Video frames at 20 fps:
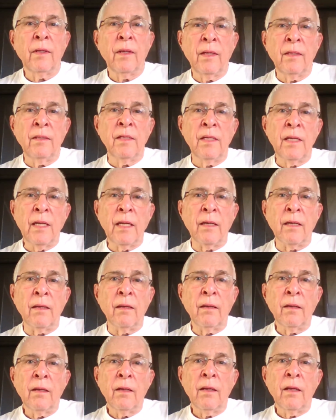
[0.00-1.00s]
Indeed,
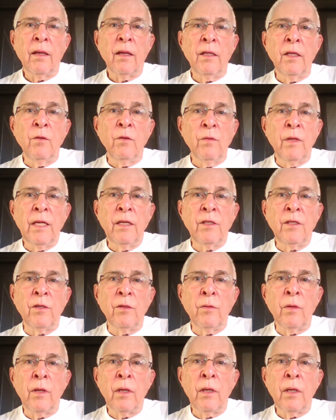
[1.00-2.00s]
you need
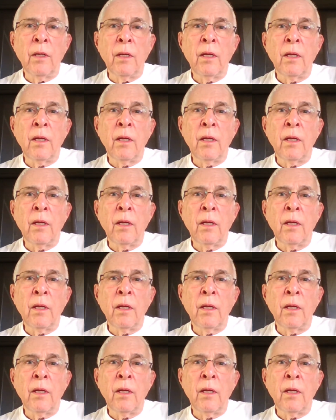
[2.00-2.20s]
to